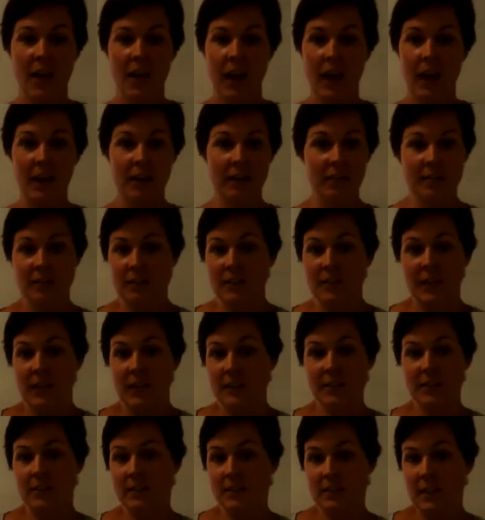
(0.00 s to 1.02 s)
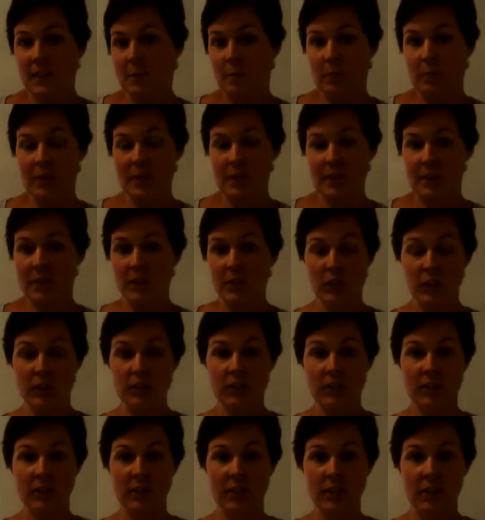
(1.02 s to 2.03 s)
and yeah, it's the same thing. They
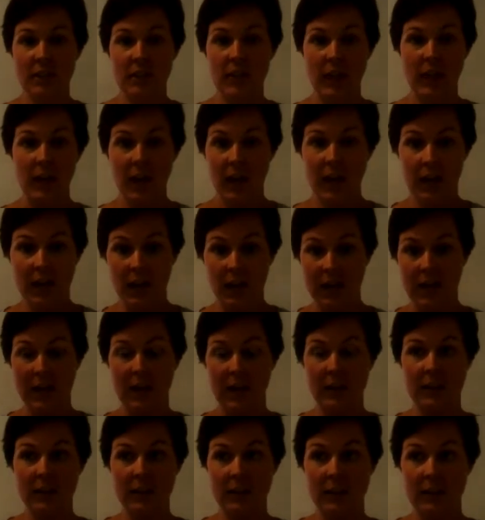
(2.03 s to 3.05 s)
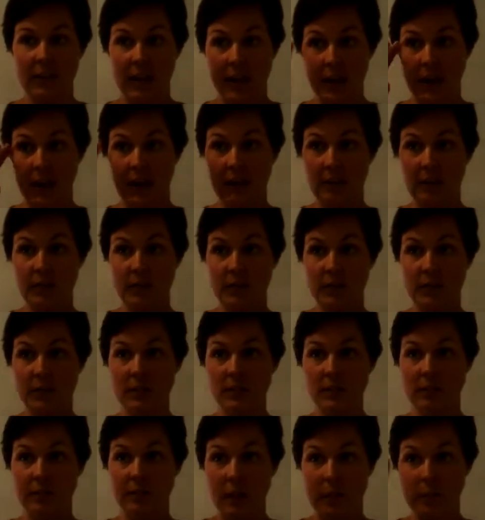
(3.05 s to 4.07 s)
can't get out of
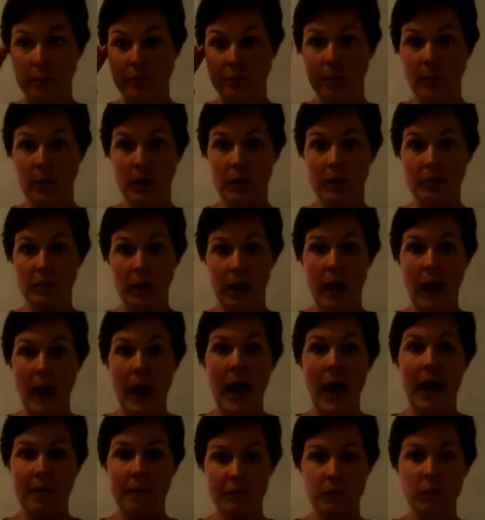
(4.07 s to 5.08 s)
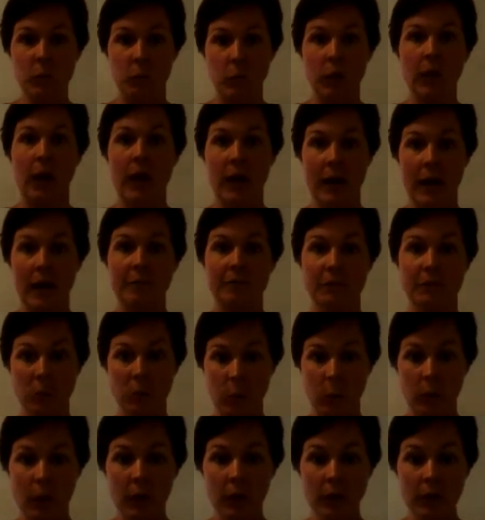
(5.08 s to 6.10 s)
this frame of mind of like, I have to work.
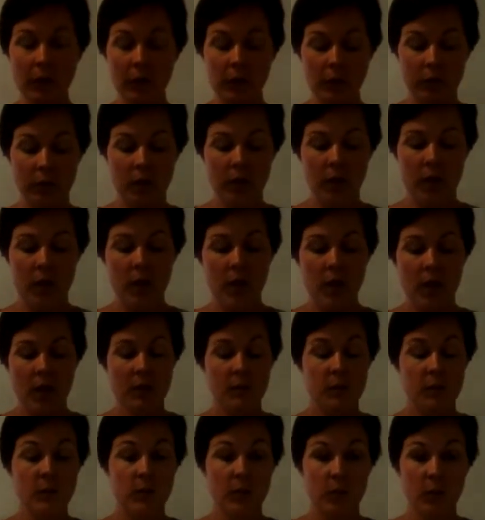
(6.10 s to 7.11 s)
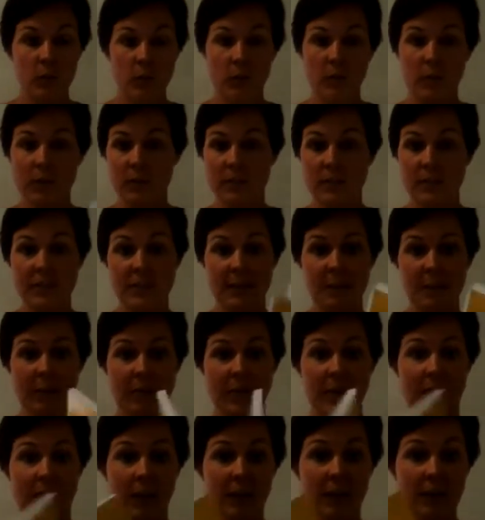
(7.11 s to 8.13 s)
So same
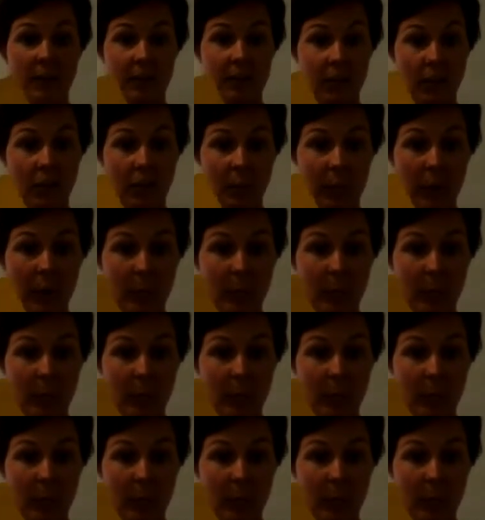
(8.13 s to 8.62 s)
thing, go to my